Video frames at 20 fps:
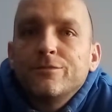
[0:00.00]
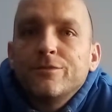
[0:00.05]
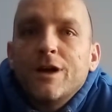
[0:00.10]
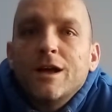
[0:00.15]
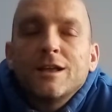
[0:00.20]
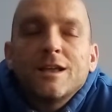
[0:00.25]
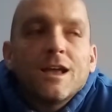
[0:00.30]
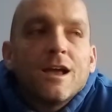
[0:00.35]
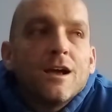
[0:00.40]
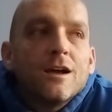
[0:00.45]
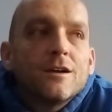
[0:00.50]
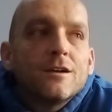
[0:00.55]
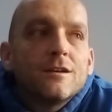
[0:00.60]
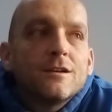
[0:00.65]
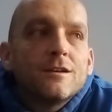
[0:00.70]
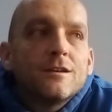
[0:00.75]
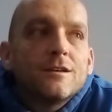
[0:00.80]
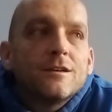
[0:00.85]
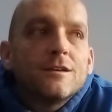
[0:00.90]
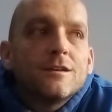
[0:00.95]
and get
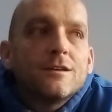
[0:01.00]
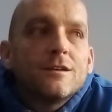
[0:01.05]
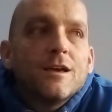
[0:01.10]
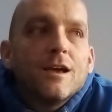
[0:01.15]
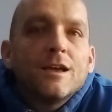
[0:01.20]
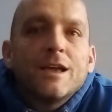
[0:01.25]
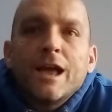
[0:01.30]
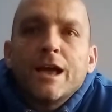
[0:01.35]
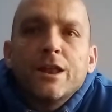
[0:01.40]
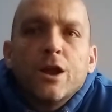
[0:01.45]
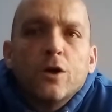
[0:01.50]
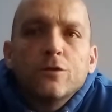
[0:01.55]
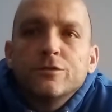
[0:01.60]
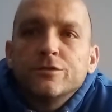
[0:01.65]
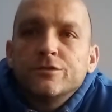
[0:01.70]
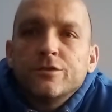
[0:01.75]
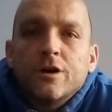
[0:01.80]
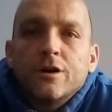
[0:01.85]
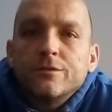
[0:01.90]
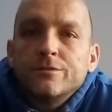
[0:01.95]
an
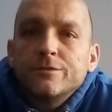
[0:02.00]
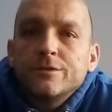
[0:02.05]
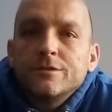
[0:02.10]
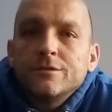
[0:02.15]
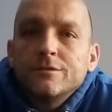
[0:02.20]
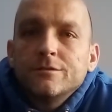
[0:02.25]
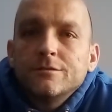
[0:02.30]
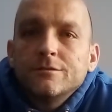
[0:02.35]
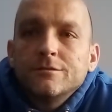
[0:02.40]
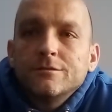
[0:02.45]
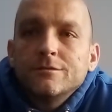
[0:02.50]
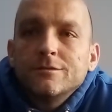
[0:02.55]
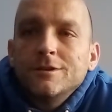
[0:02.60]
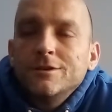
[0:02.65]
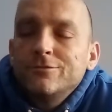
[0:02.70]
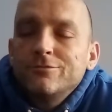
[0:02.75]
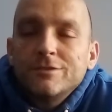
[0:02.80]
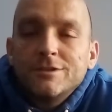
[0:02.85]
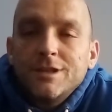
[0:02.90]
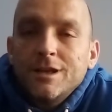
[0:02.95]
overdraft.
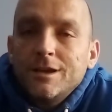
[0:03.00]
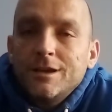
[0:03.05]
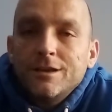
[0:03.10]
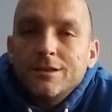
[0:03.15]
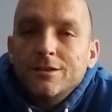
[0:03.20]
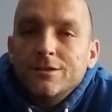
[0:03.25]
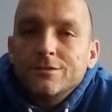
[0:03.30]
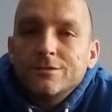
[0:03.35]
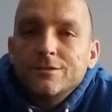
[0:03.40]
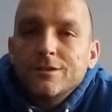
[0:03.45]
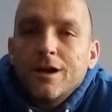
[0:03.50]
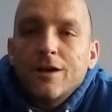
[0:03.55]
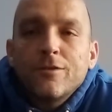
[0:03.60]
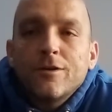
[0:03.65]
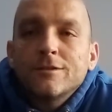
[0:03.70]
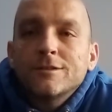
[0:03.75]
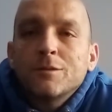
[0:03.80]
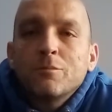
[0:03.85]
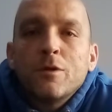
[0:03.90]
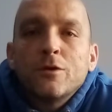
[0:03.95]
It's ridiculous. I've
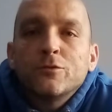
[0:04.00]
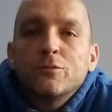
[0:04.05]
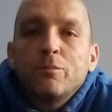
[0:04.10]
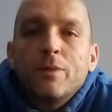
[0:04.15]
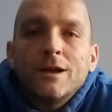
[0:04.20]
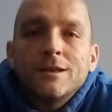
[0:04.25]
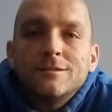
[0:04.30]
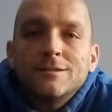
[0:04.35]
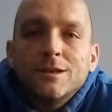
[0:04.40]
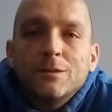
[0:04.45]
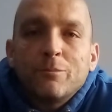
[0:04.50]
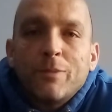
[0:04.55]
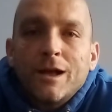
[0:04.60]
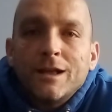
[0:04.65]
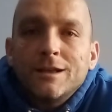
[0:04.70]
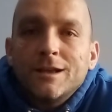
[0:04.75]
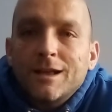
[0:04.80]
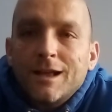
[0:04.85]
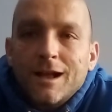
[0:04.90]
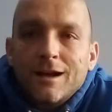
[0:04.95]
got the most basic
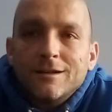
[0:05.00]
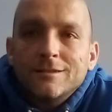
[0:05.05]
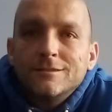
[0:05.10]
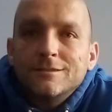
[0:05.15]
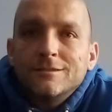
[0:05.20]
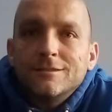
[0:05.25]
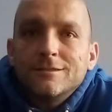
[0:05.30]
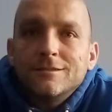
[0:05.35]
bank account.